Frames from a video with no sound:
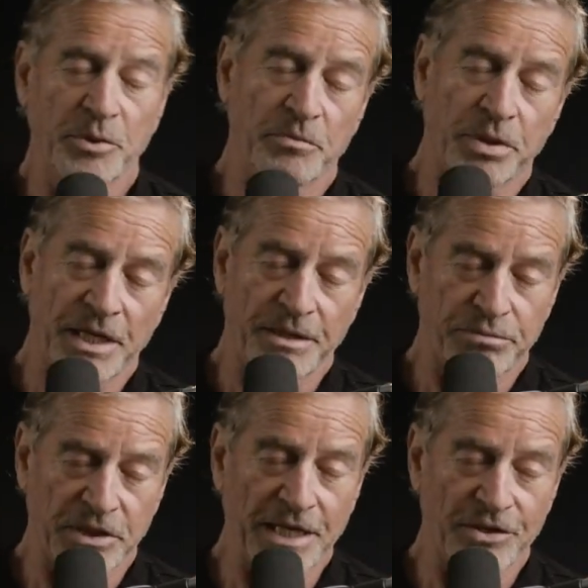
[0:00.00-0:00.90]
of people play,
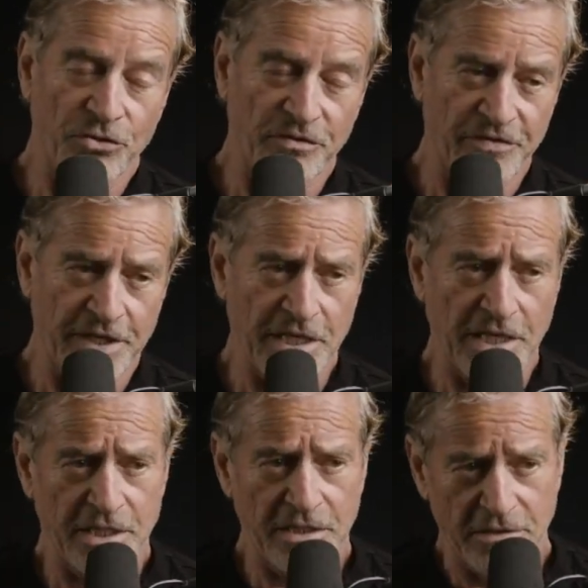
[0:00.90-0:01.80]
play the not fair
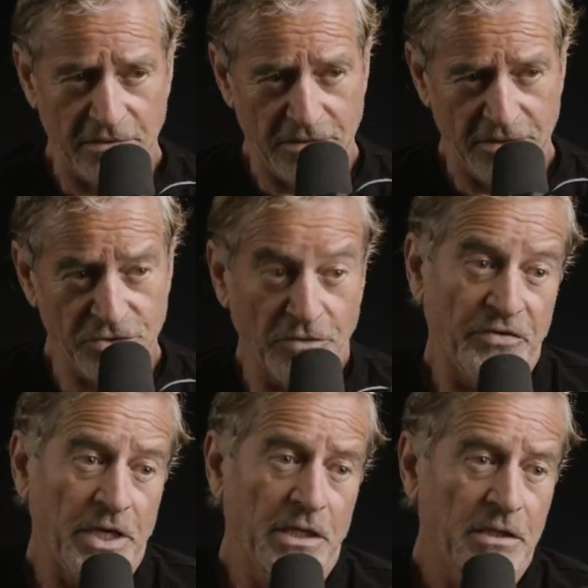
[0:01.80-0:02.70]
card. Mm. It's not
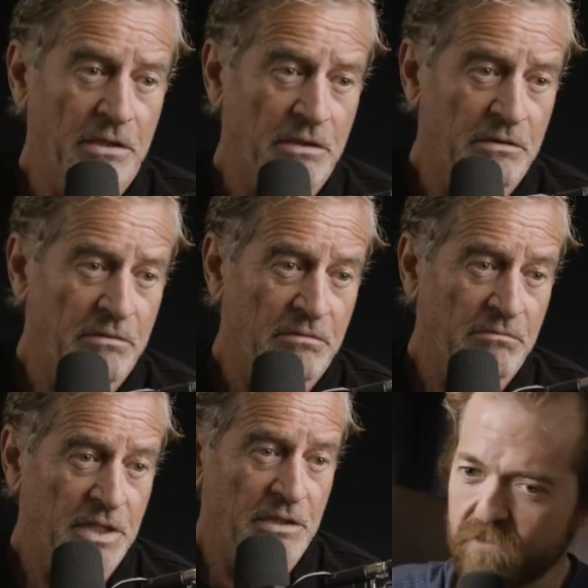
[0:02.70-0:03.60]
fair
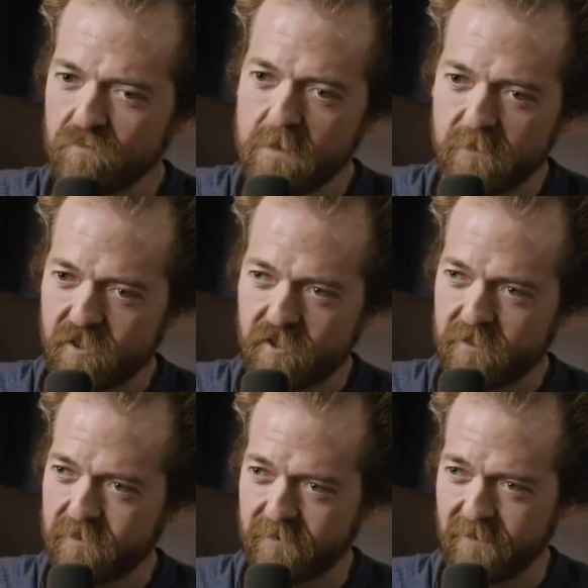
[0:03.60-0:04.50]
which know, is
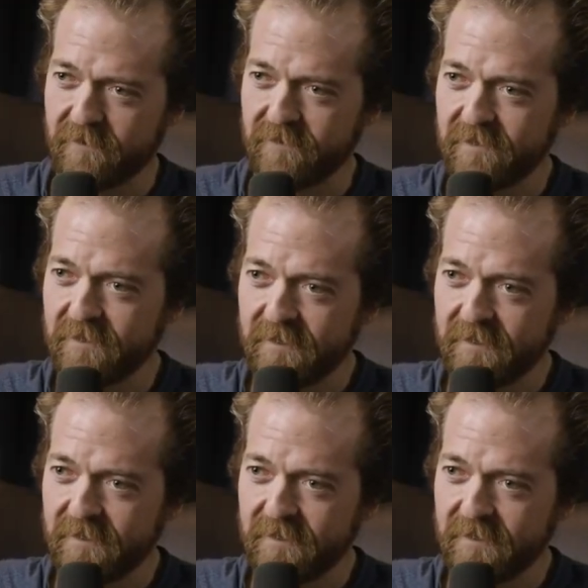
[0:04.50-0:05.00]
rubbish. It's, you know, like